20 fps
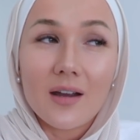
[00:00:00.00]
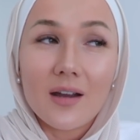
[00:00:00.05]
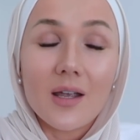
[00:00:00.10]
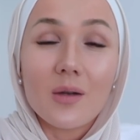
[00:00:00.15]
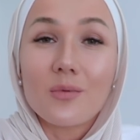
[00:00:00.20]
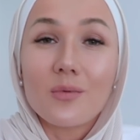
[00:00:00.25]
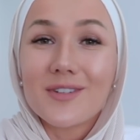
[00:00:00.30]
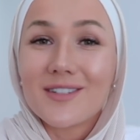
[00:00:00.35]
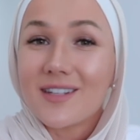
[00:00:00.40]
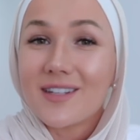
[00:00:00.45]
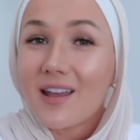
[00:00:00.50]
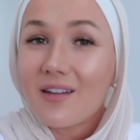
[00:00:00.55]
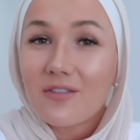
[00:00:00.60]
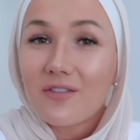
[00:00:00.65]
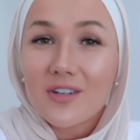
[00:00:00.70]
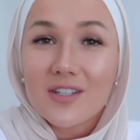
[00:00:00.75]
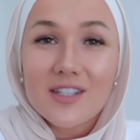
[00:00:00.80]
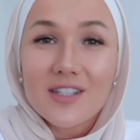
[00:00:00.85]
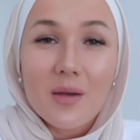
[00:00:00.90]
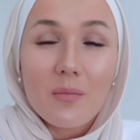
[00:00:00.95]
It was
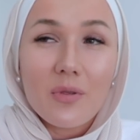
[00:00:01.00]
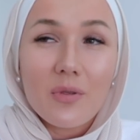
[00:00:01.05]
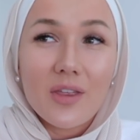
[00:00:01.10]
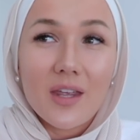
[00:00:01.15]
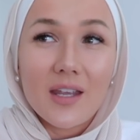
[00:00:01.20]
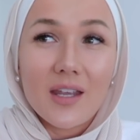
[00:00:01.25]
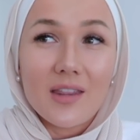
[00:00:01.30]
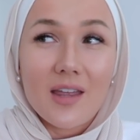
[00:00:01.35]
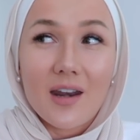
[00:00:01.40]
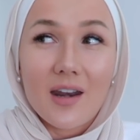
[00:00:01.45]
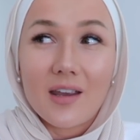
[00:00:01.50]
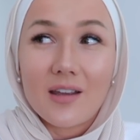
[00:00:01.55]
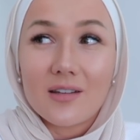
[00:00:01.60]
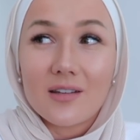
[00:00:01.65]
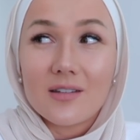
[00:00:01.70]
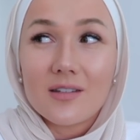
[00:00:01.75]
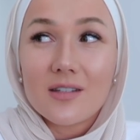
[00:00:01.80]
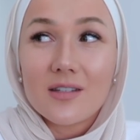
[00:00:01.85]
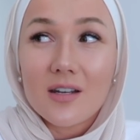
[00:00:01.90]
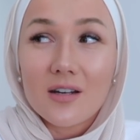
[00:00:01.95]
never something that I
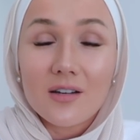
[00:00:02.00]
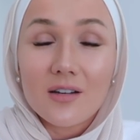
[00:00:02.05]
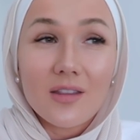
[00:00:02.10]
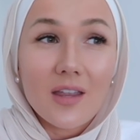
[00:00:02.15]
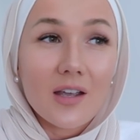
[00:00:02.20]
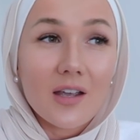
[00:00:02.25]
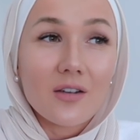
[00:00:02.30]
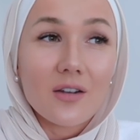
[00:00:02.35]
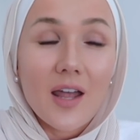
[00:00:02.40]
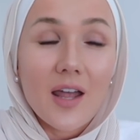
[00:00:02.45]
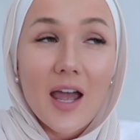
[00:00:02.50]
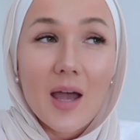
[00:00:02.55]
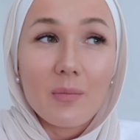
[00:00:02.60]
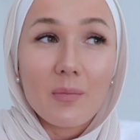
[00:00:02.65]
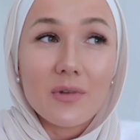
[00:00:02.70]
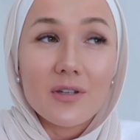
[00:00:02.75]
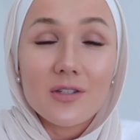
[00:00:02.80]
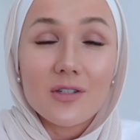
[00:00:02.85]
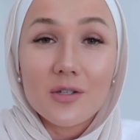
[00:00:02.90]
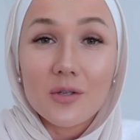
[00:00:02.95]
considered that could
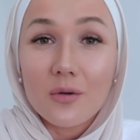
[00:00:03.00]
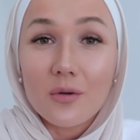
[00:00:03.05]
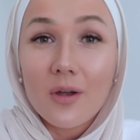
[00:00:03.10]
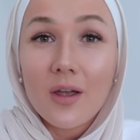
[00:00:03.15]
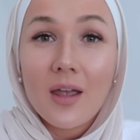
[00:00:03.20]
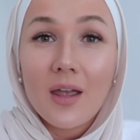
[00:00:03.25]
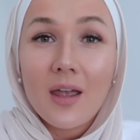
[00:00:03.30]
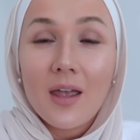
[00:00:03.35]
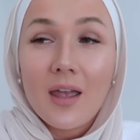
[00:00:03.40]
happen to